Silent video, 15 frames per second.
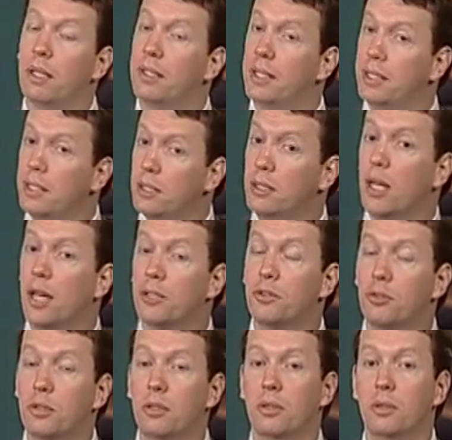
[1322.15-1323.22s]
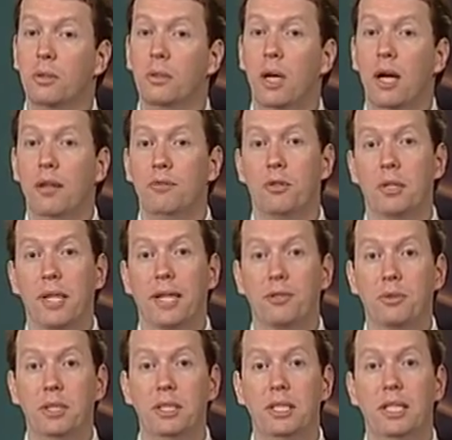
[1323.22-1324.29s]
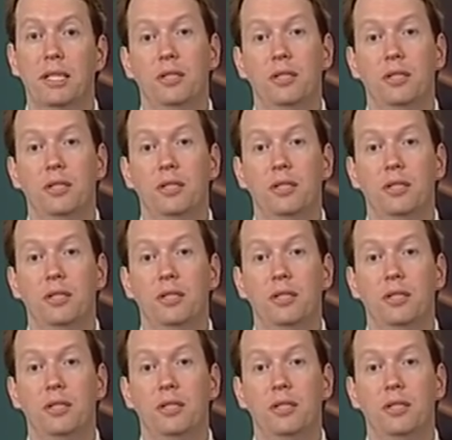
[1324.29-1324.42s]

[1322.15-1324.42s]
This is not true for electricity.